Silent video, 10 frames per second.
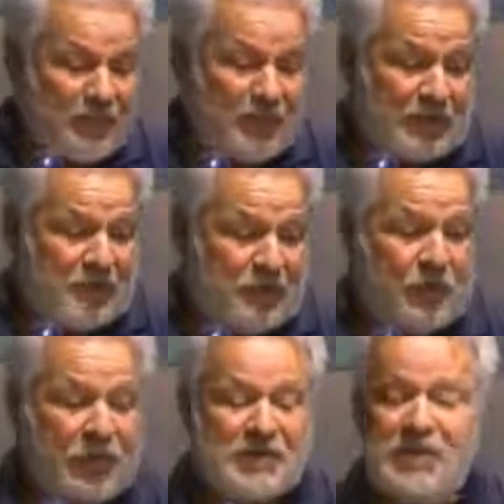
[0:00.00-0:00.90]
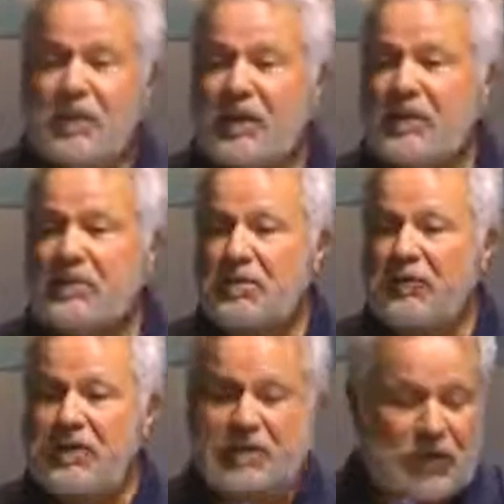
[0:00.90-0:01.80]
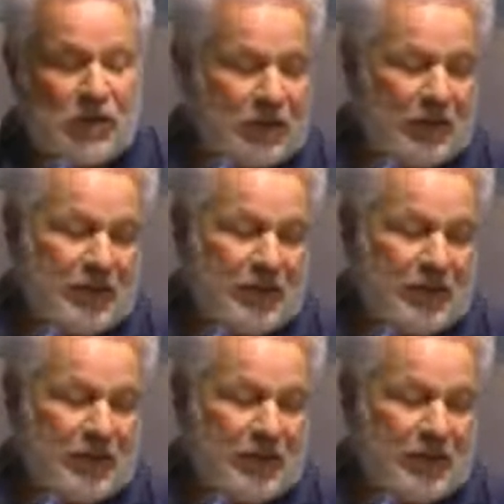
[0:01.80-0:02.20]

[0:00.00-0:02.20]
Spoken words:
for recipes of fraternity,